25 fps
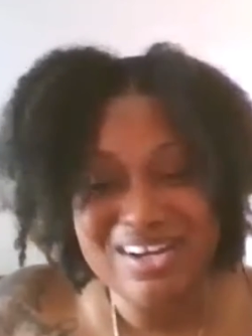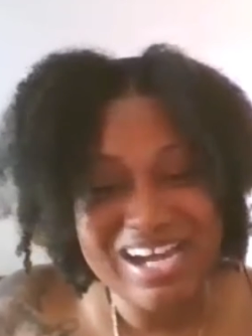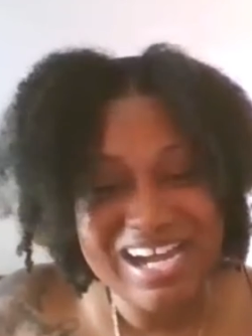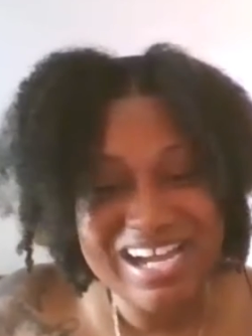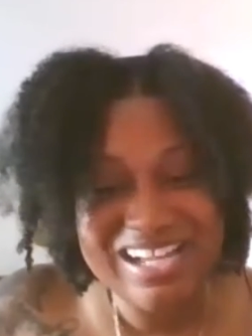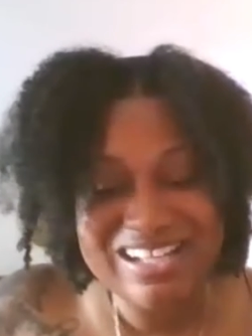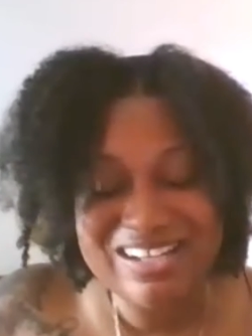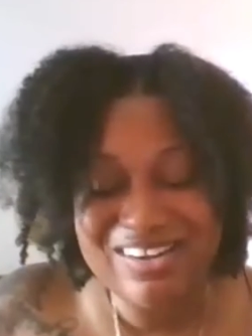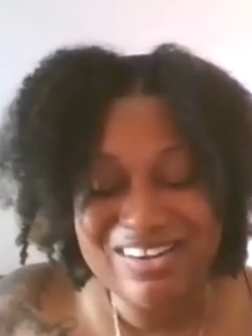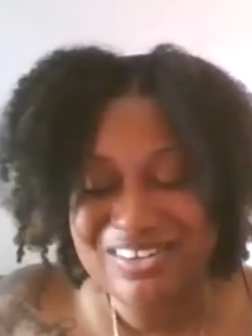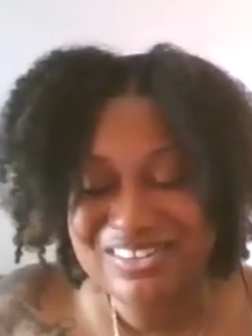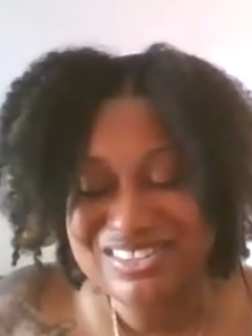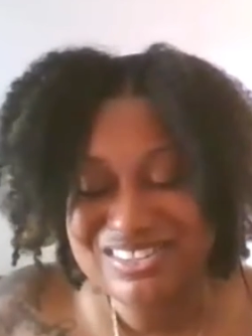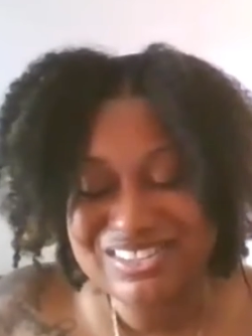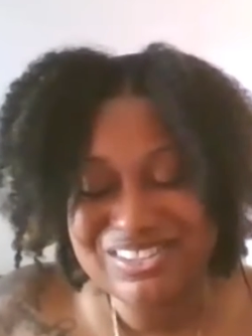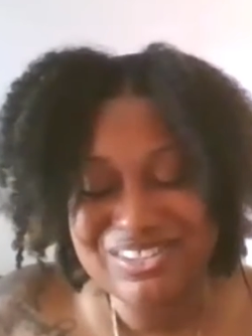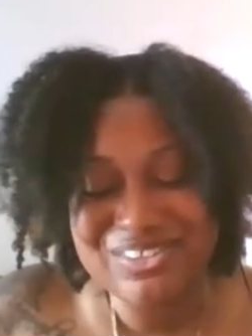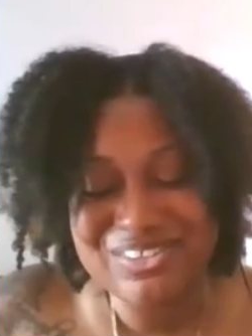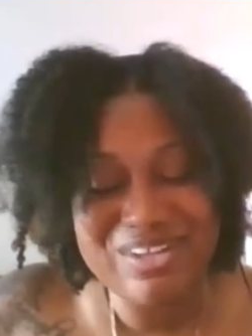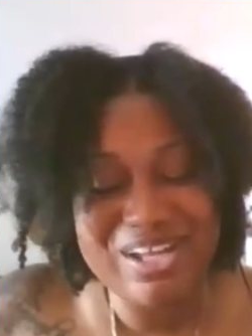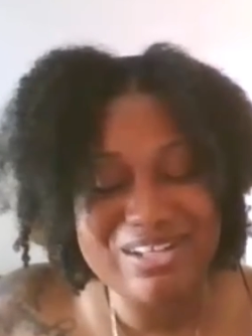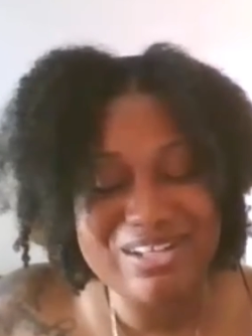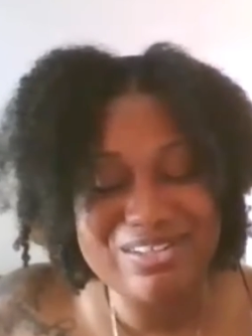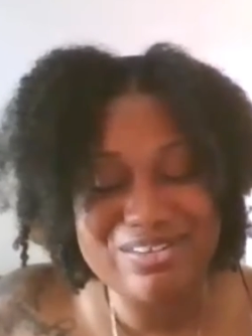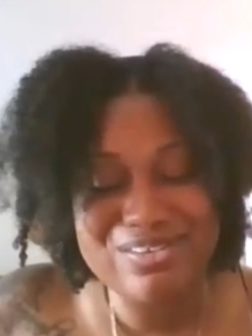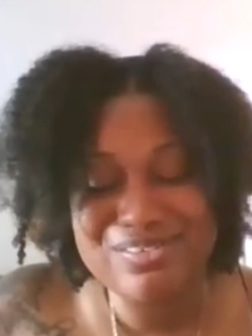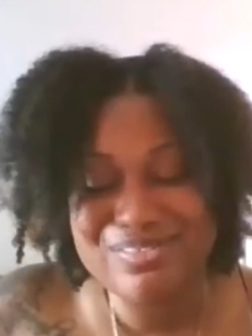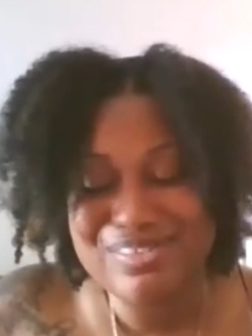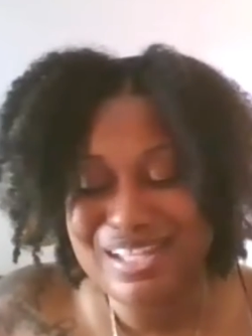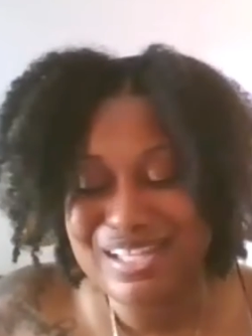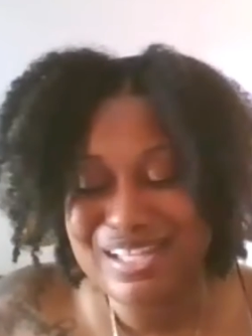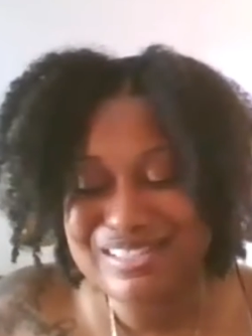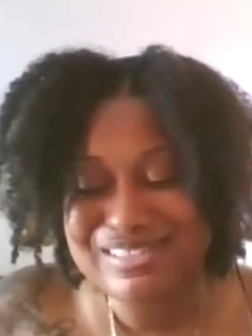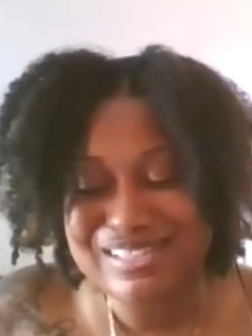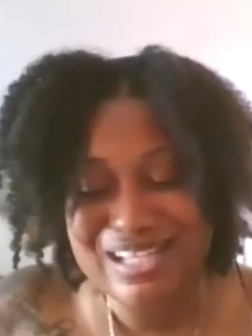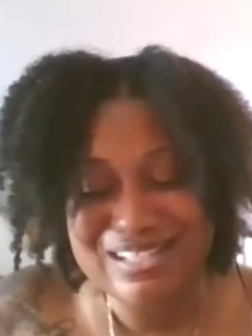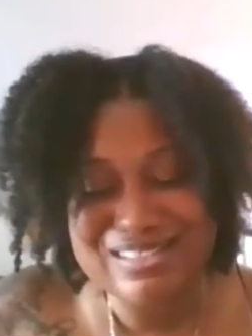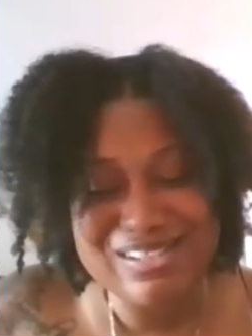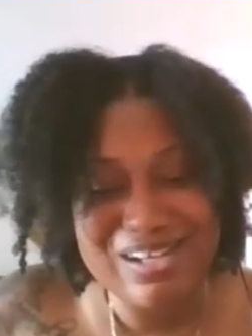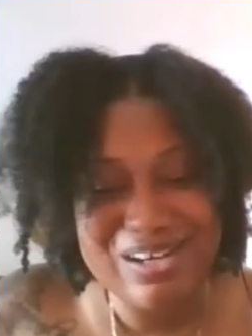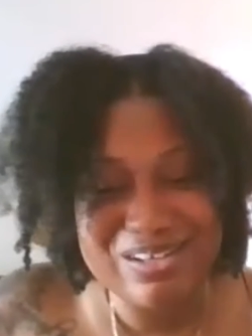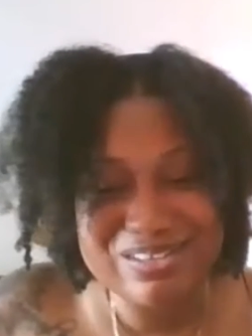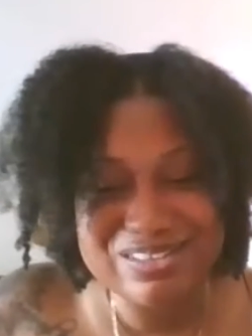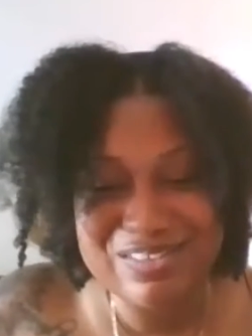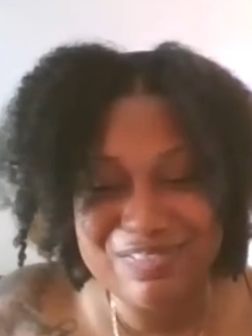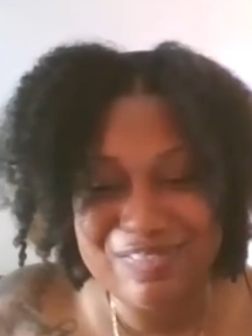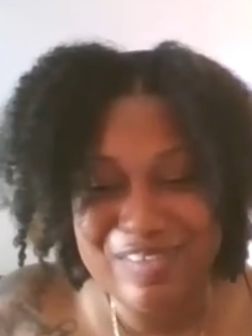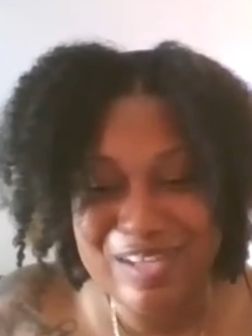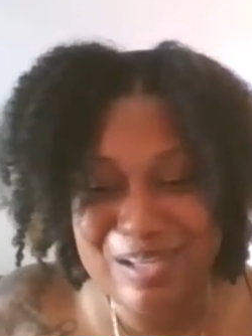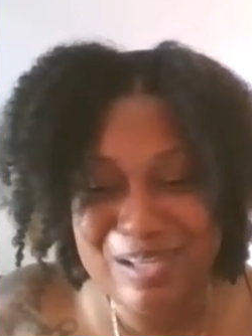I also like do things like
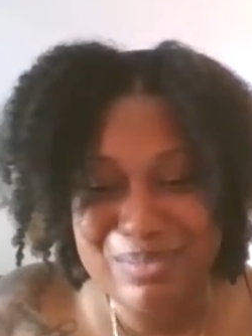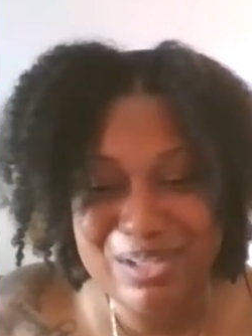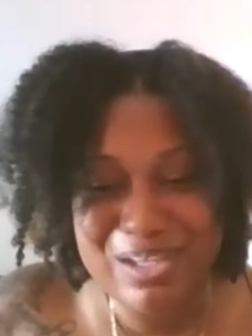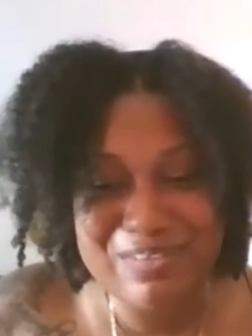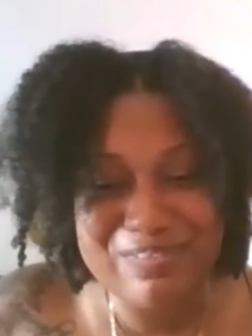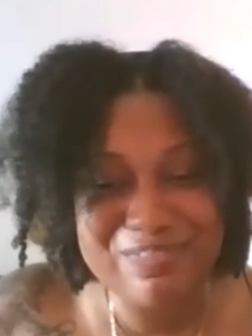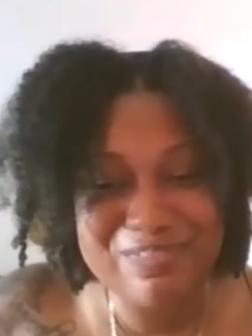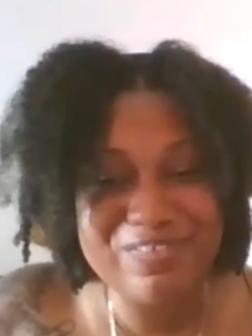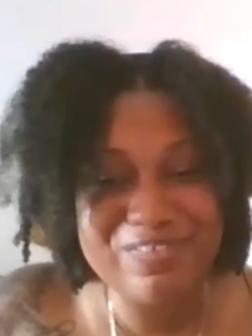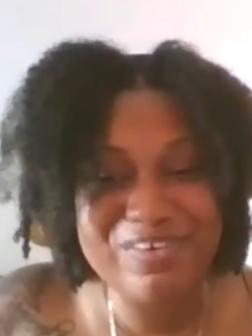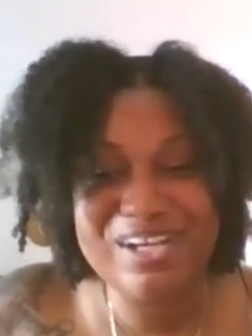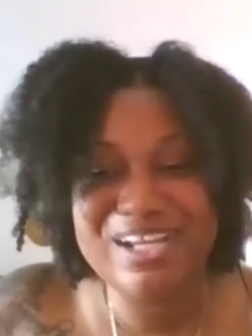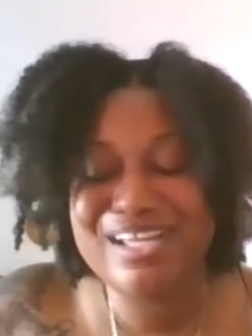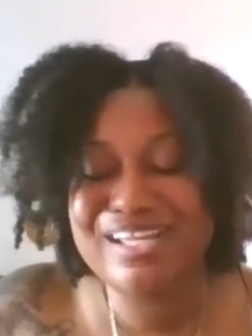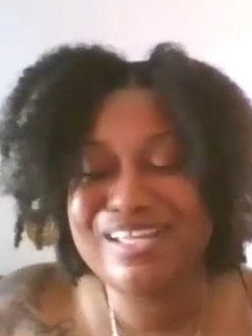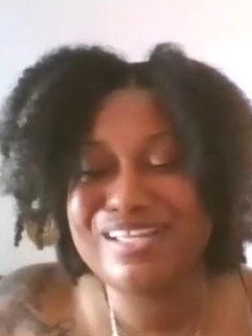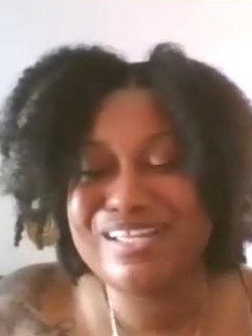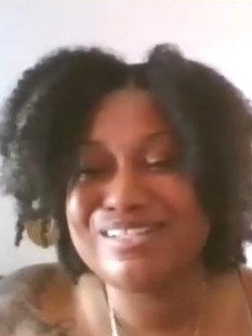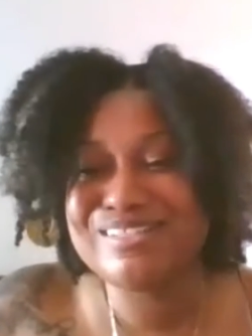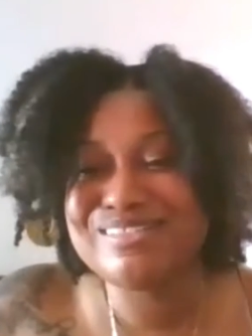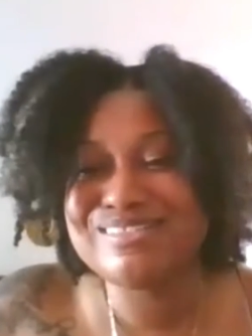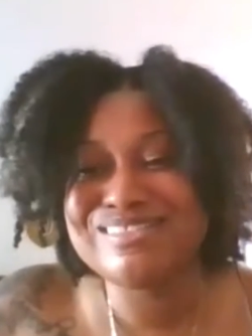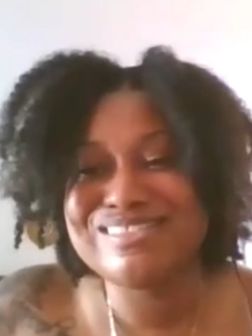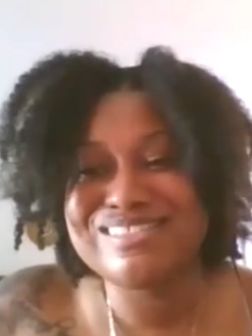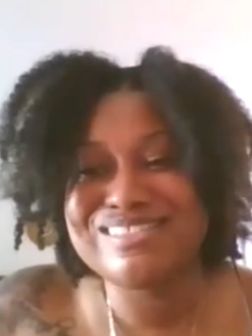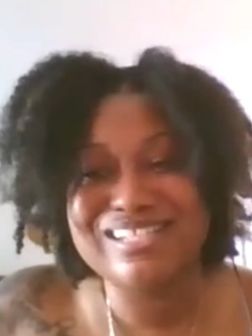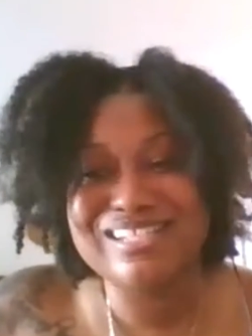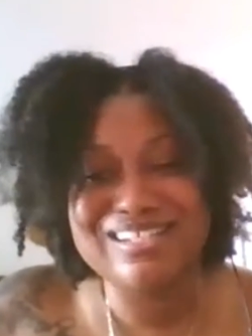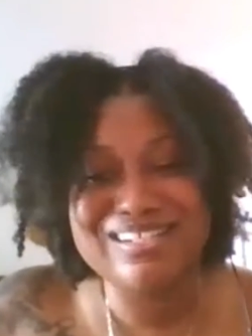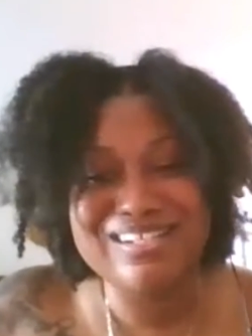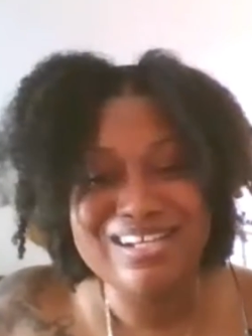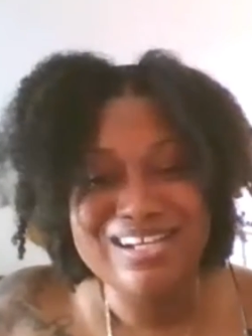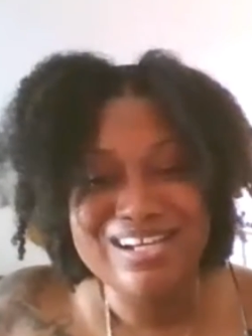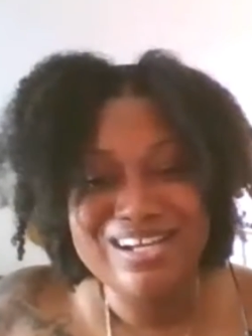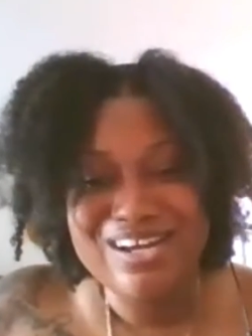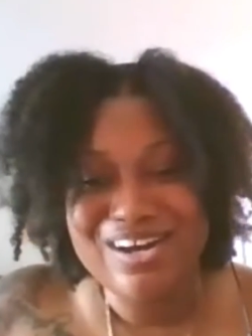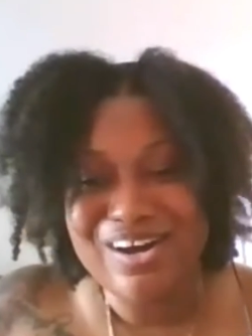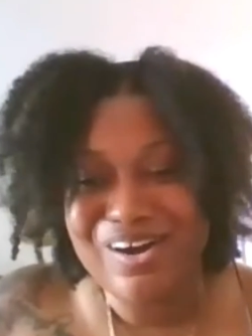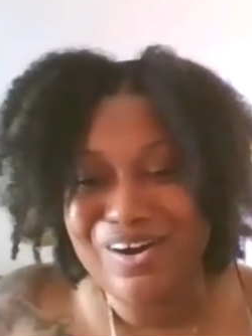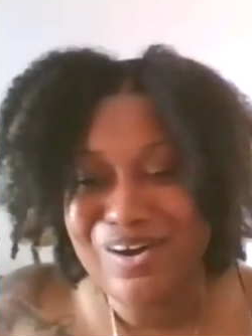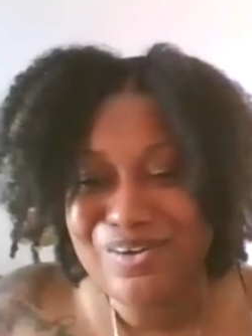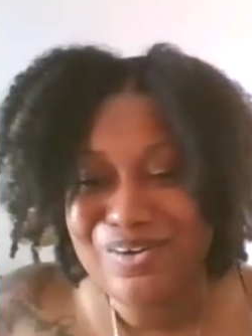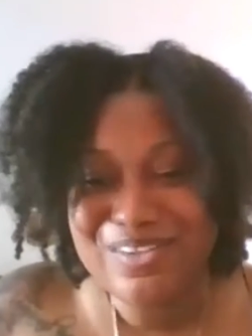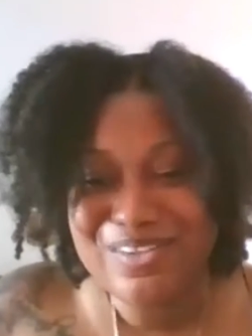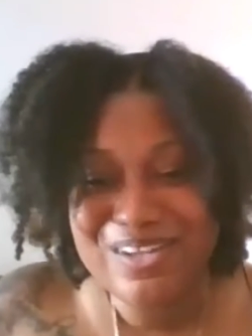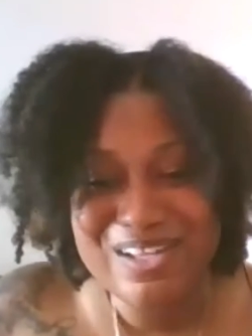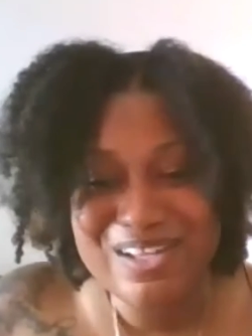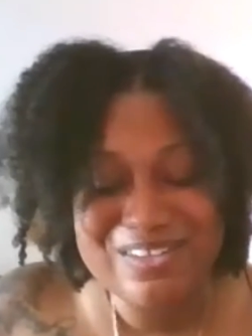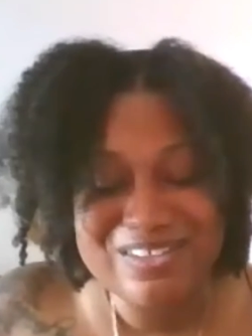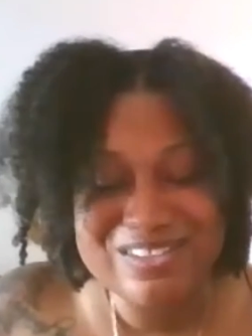talk to family and friends and all
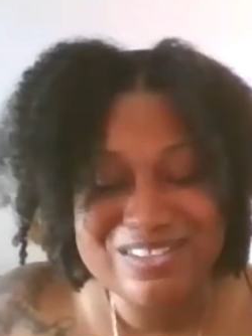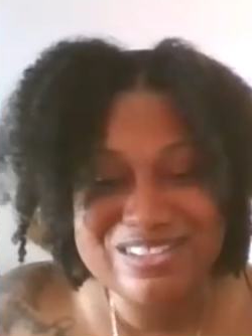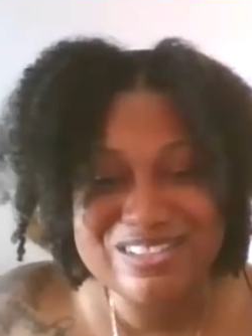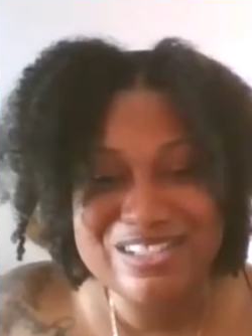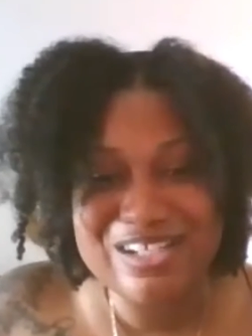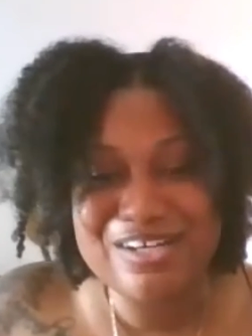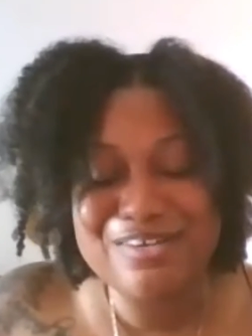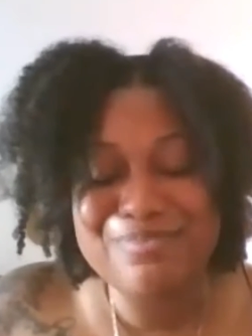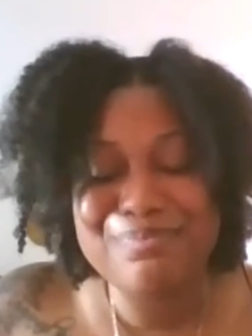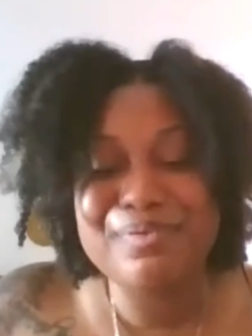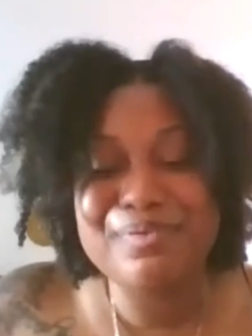the other stuff,